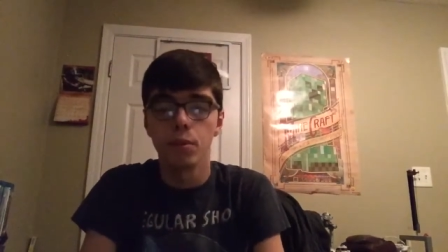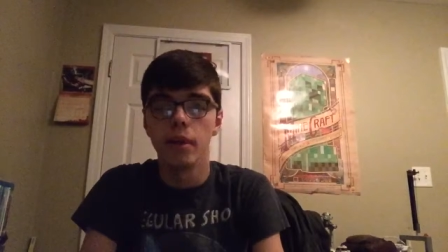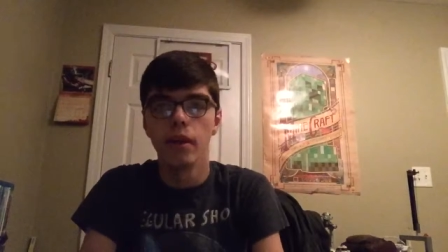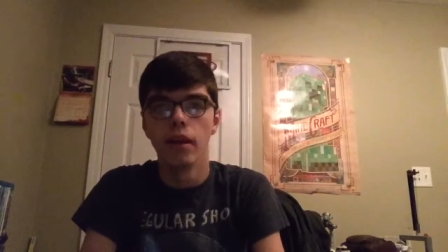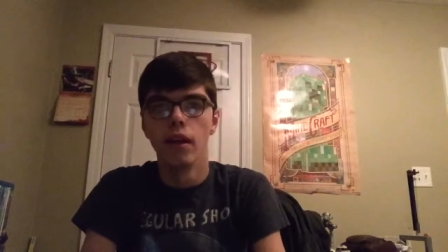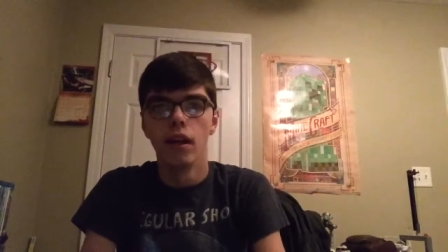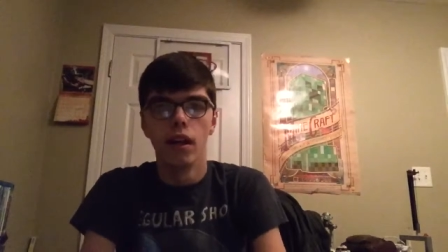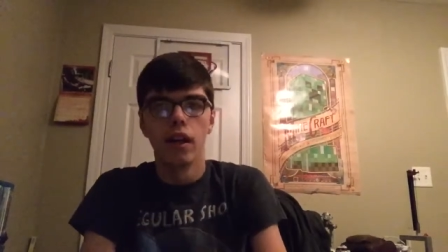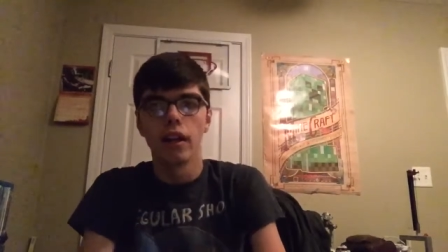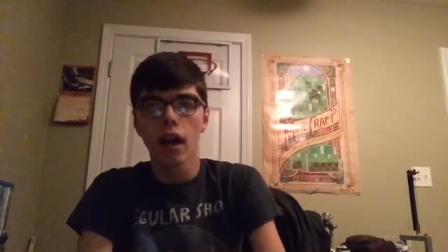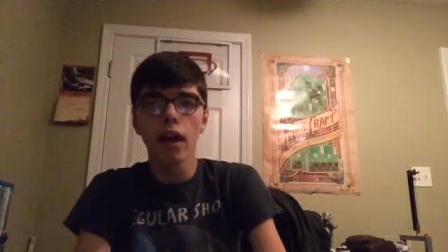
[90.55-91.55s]
But
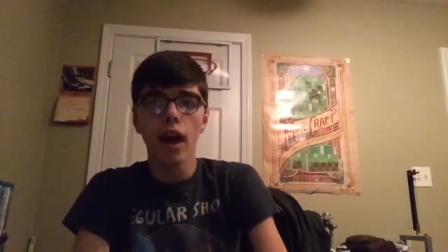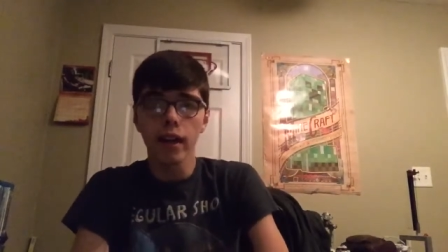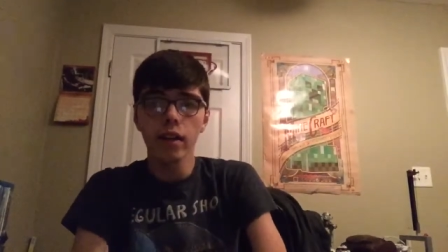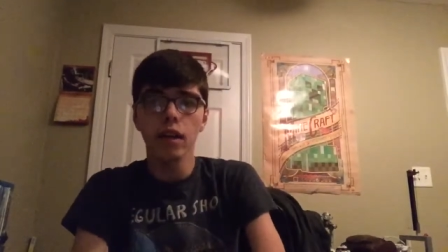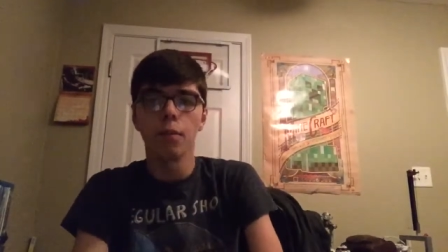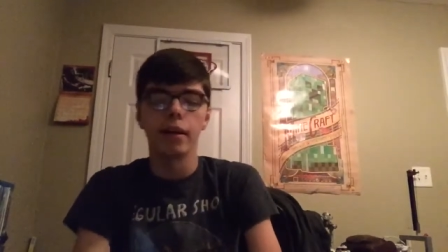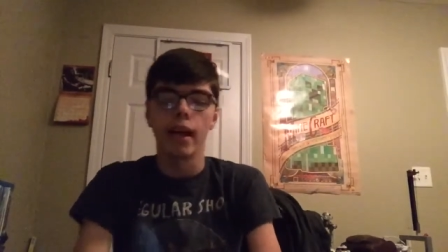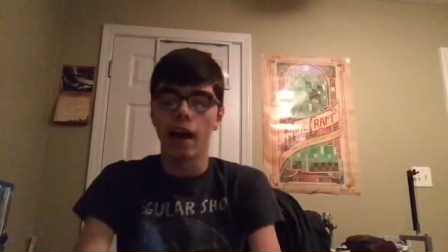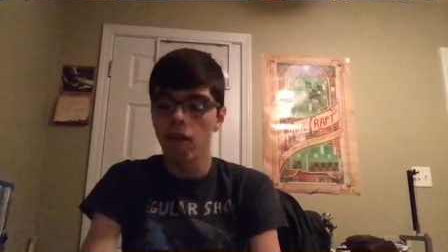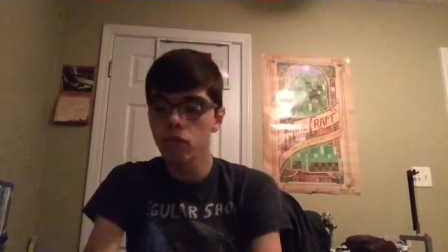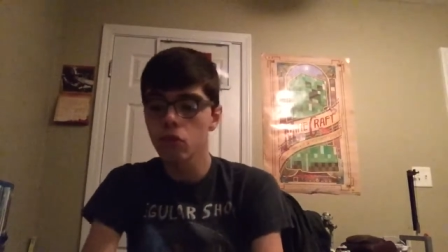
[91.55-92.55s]
and I gotta admit,
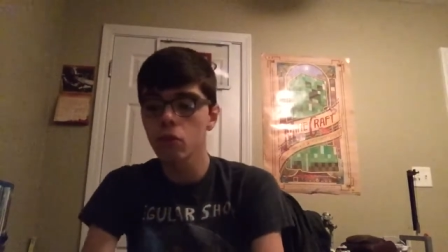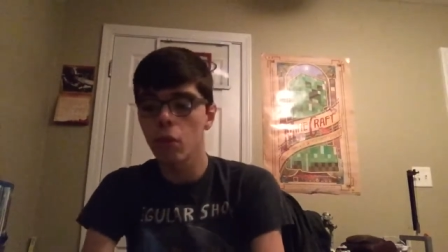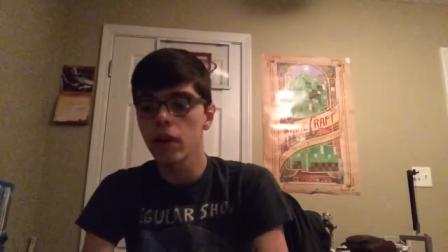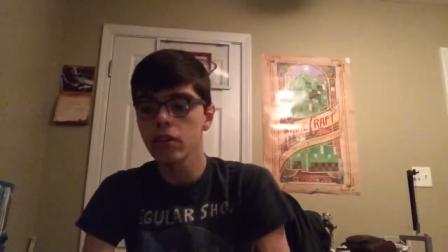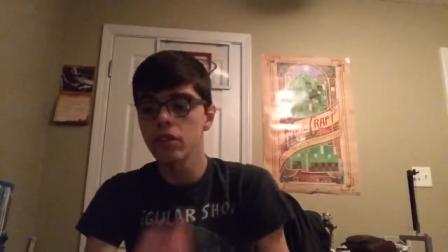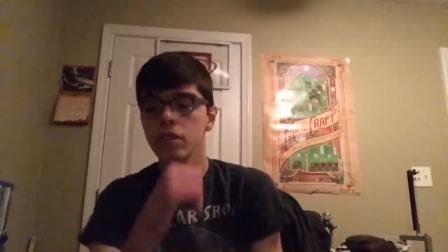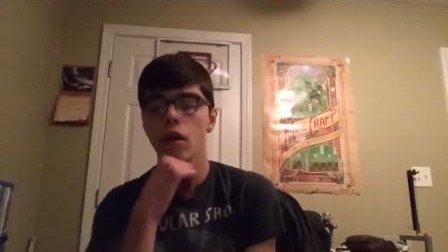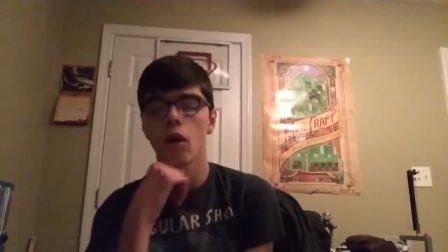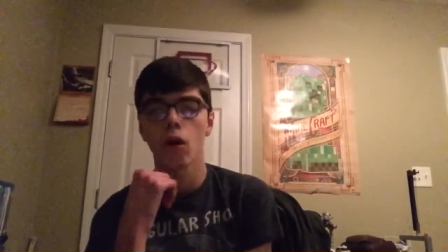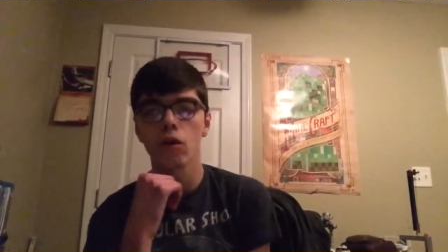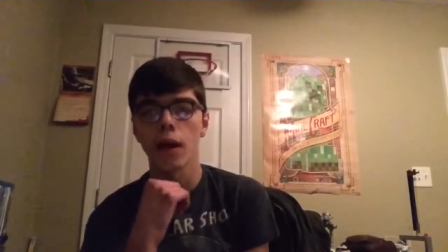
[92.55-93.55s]
after watching
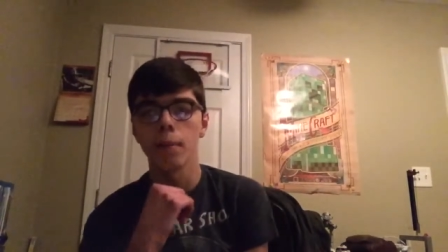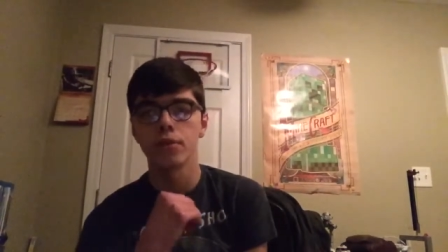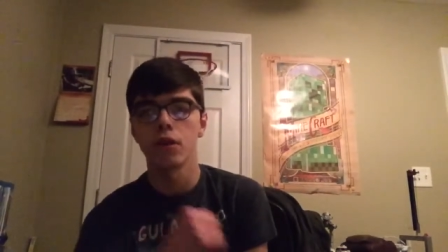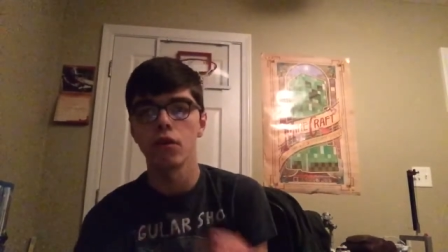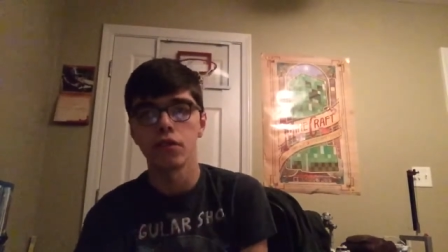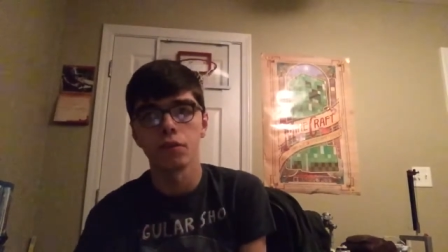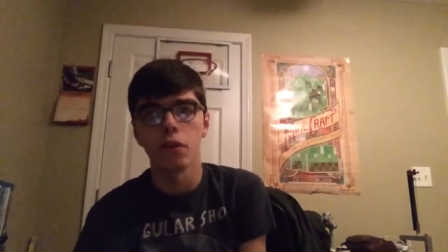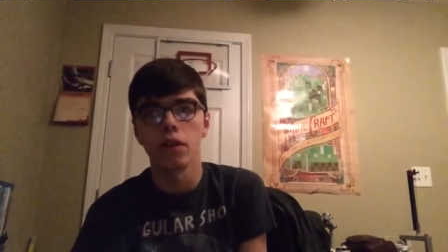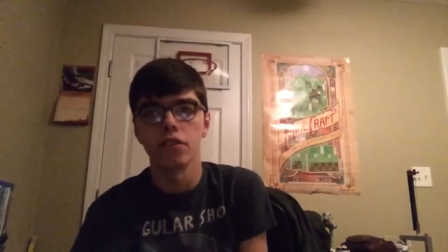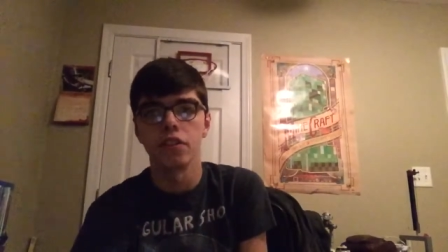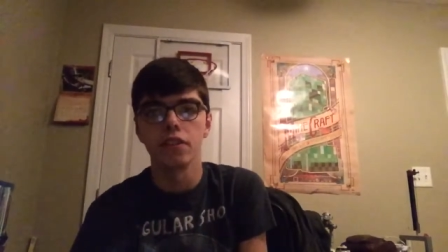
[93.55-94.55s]
all episodes in
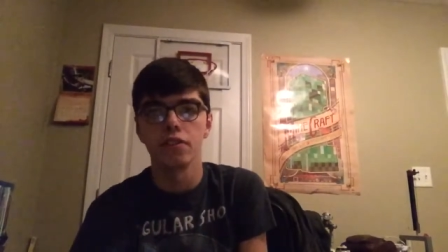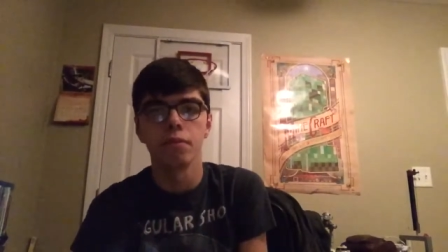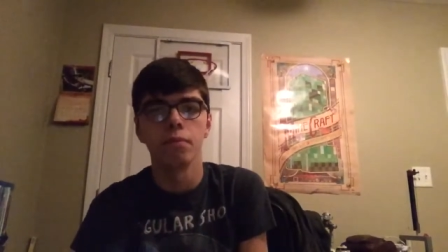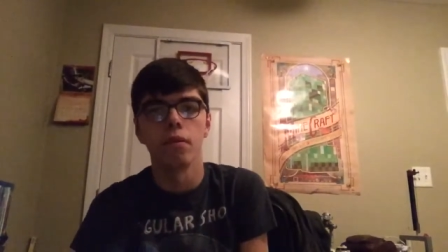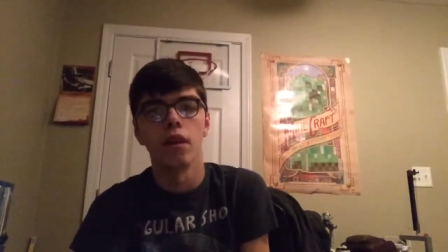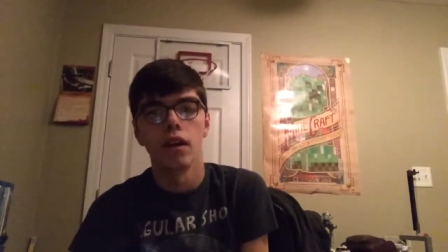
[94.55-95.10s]
one season,